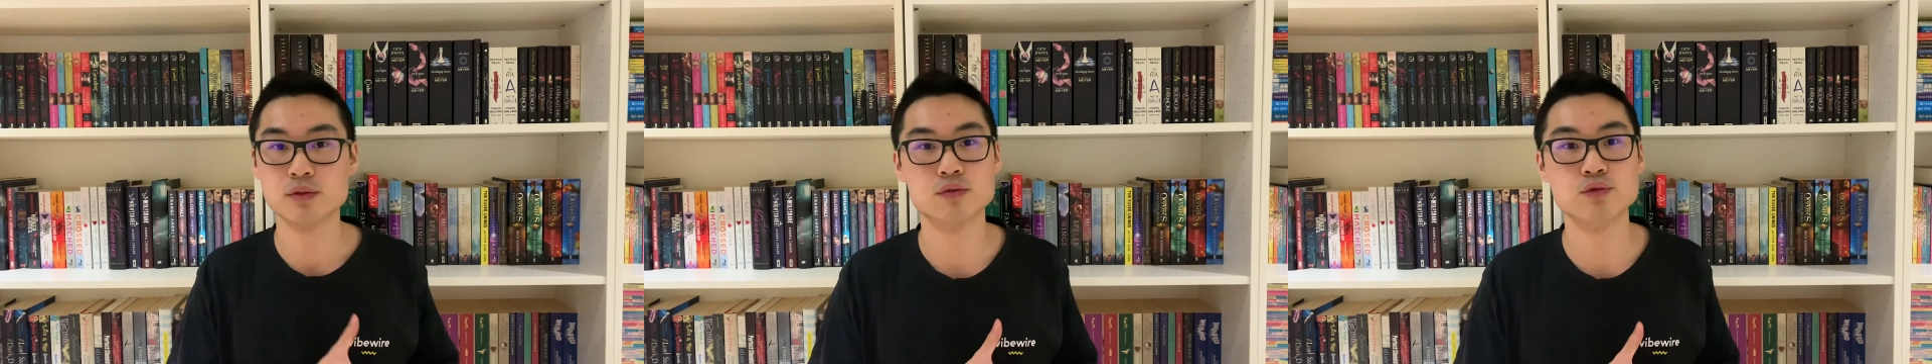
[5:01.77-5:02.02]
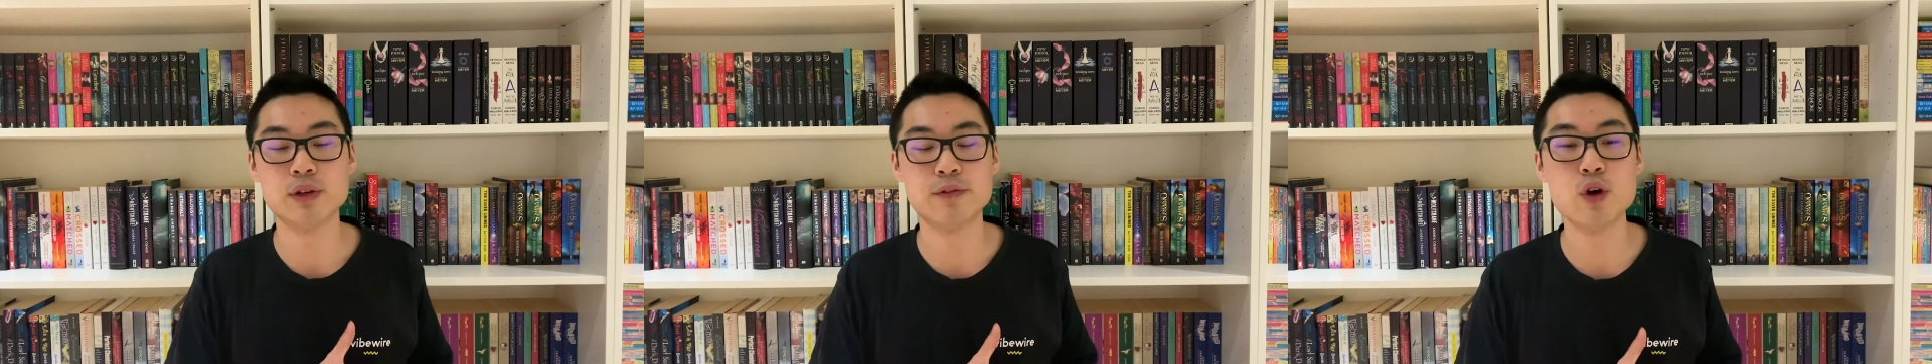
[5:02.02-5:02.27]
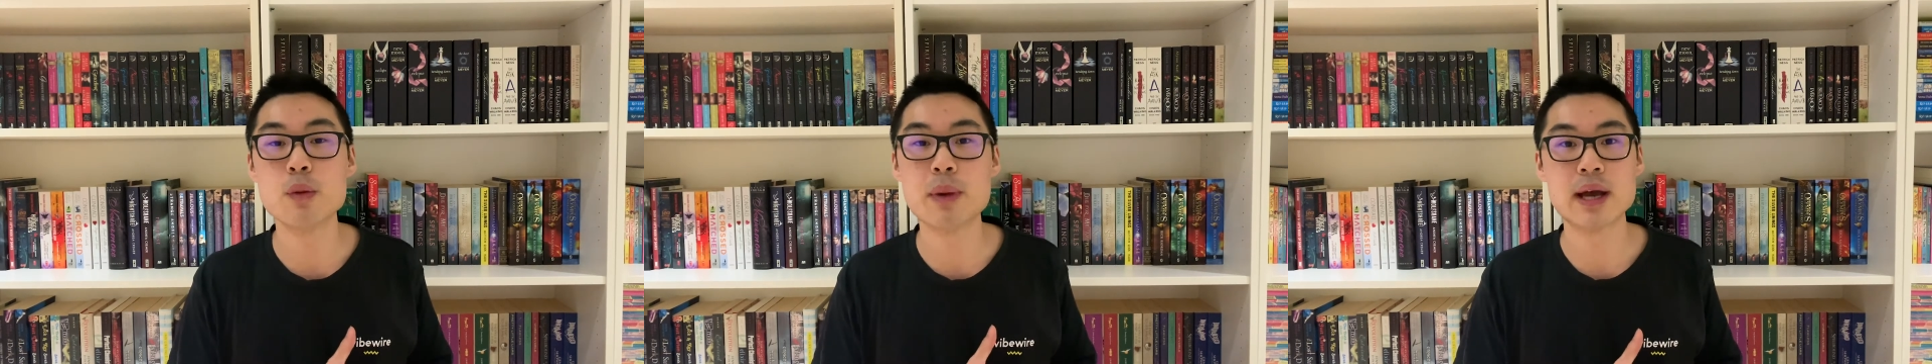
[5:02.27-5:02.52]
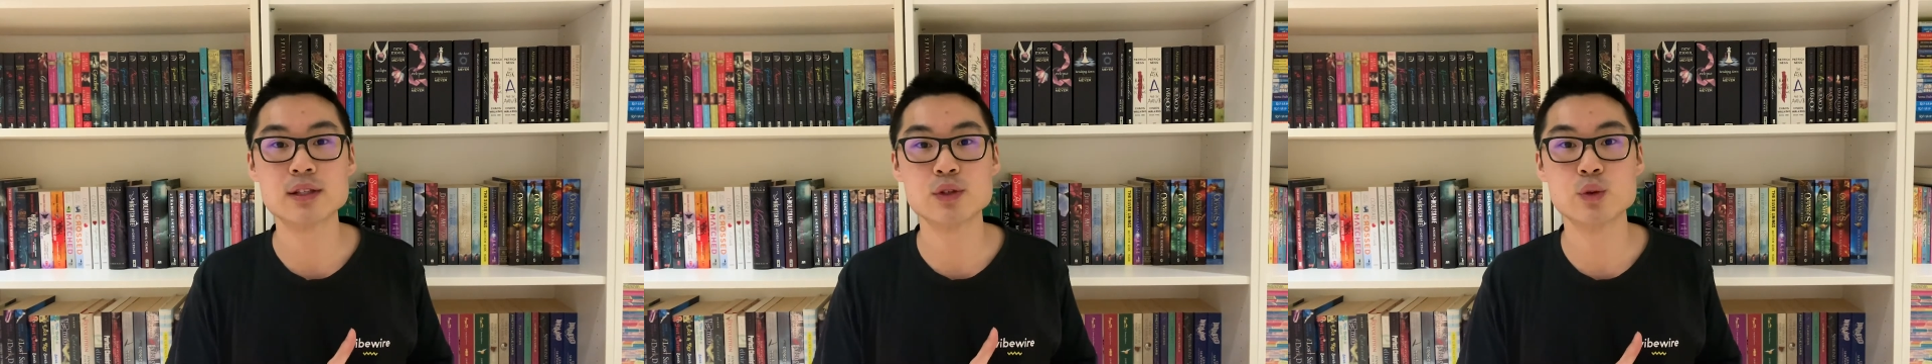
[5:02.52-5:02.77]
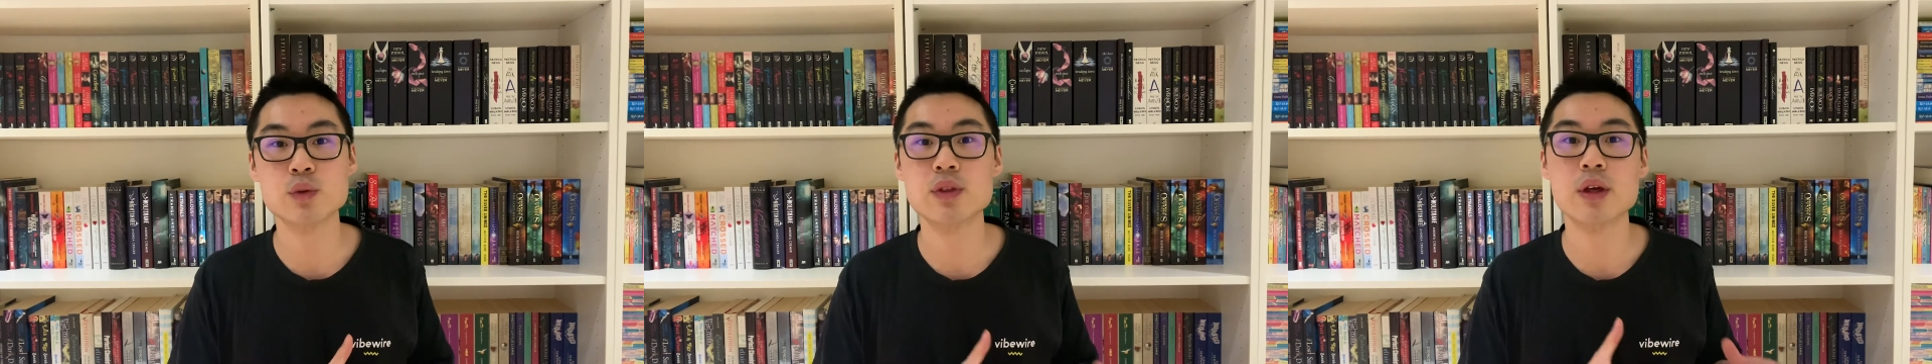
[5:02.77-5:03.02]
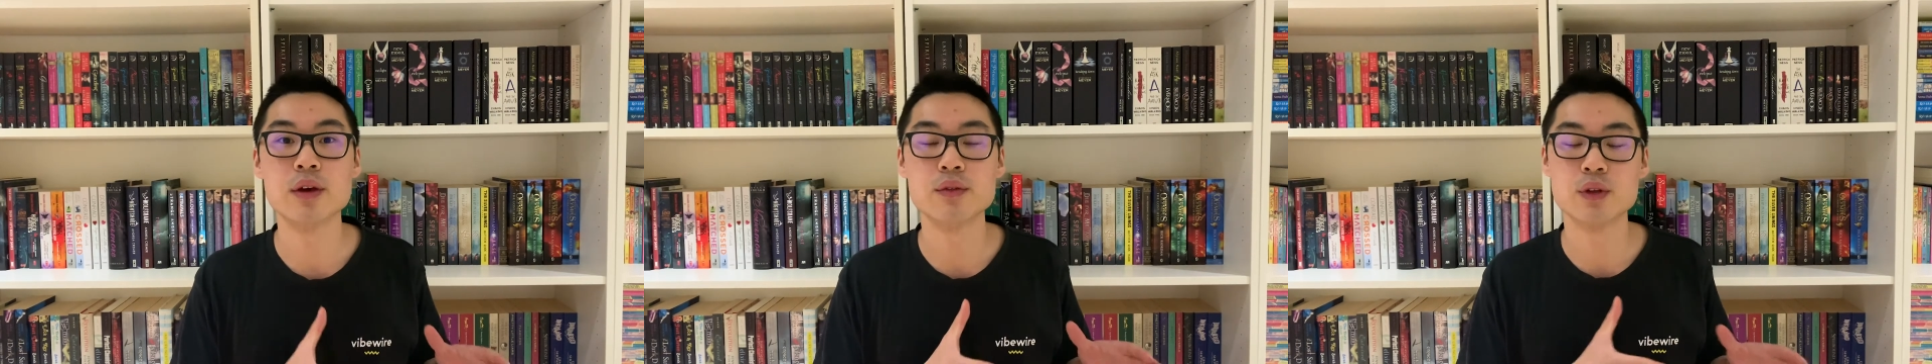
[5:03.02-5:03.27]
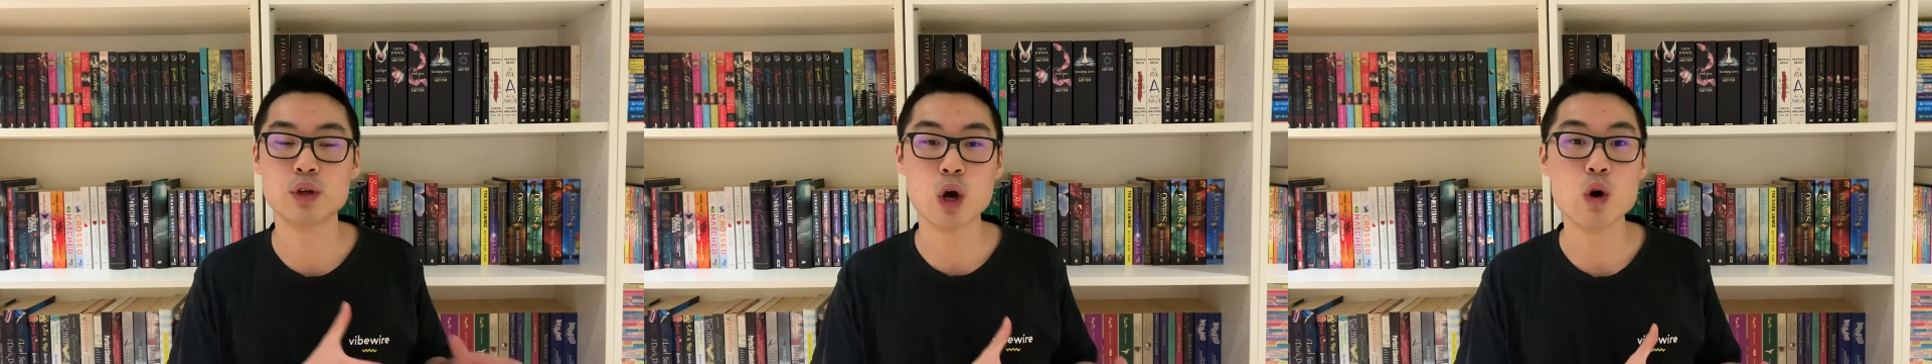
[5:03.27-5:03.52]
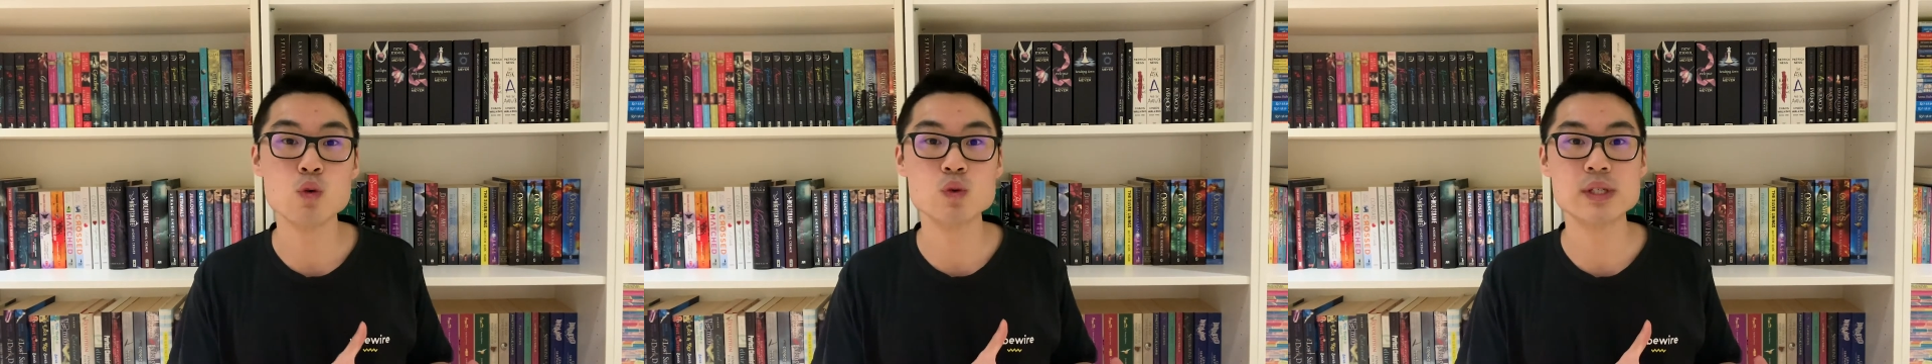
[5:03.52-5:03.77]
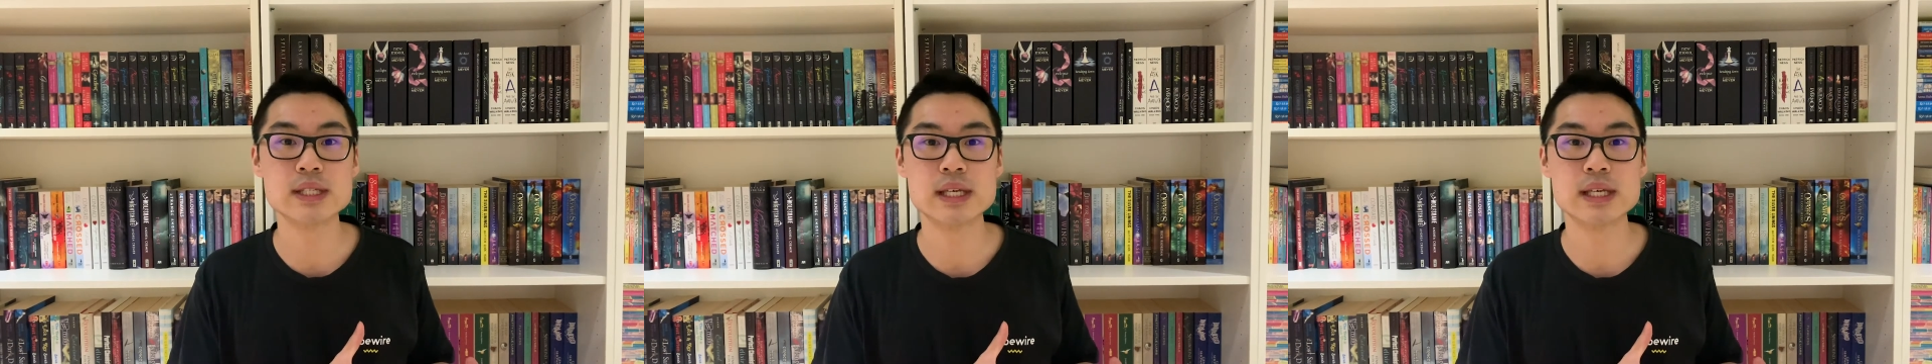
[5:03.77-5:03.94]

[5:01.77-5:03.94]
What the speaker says: refer back to the goals